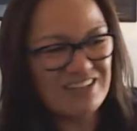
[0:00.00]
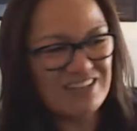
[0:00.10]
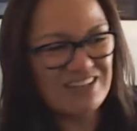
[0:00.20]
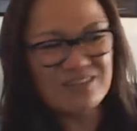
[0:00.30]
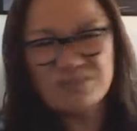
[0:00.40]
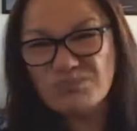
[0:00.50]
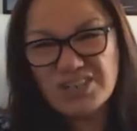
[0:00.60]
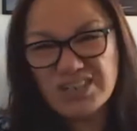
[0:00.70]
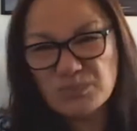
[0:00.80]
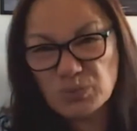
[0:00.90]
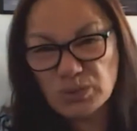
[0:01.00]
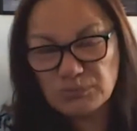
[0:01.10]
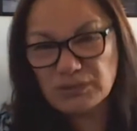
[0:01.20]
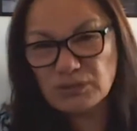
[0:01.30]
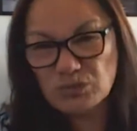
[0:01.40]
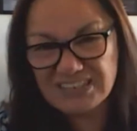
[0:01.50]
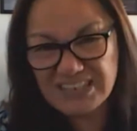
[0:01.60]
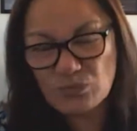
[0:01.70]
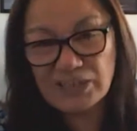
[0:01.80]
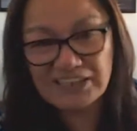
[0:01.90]
So my appointment was
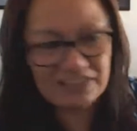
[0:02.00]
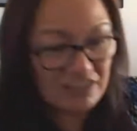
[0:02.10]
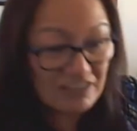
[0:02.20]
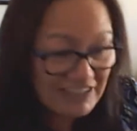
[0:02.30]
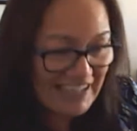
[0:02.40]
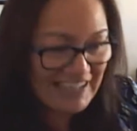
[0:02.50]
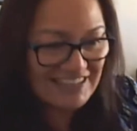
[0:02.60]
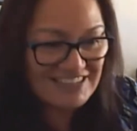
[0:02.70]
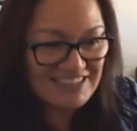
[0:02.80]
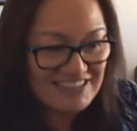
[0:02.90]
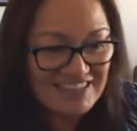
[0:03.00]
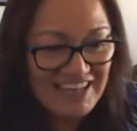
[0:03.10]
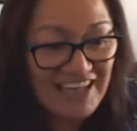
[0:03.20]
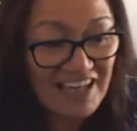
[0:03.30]
at 1 o'clock and it's 4